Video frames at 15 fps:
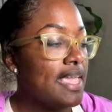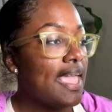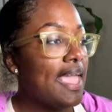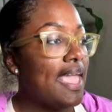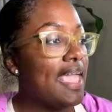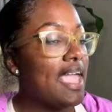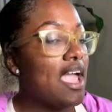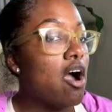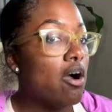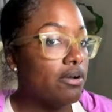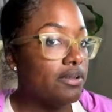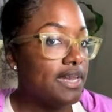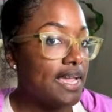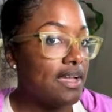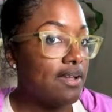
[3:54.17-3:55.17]
and on that
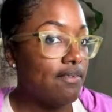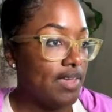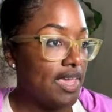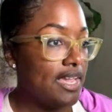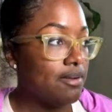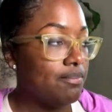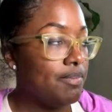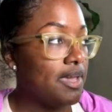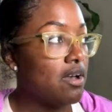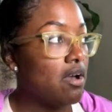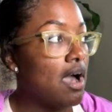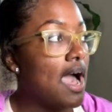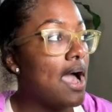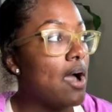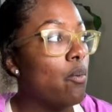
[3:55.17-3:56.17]
conveyor
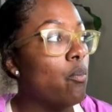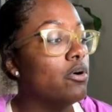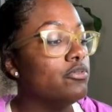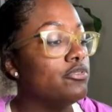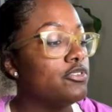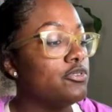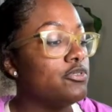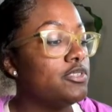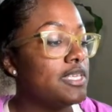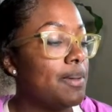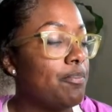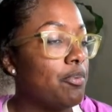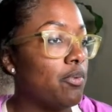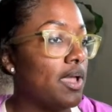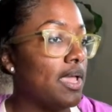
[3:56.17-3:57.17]
belt, I want to
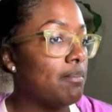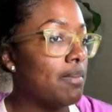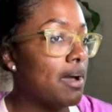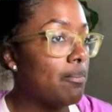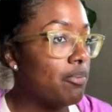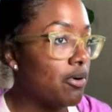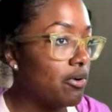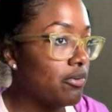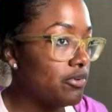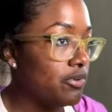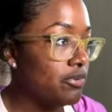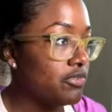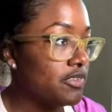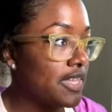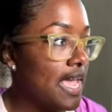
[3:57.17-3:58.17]
separate my
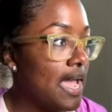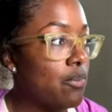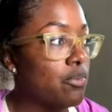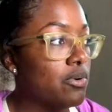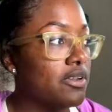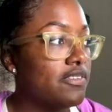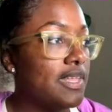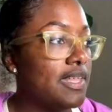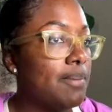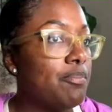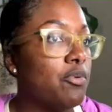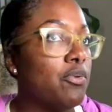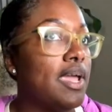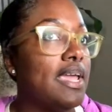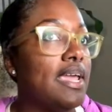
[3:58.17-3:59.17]
produce. I want to
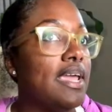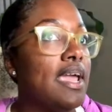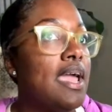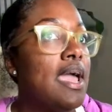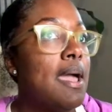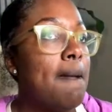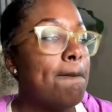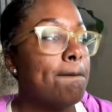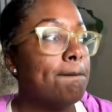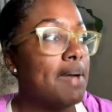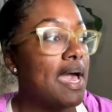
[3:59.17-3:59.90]
separate my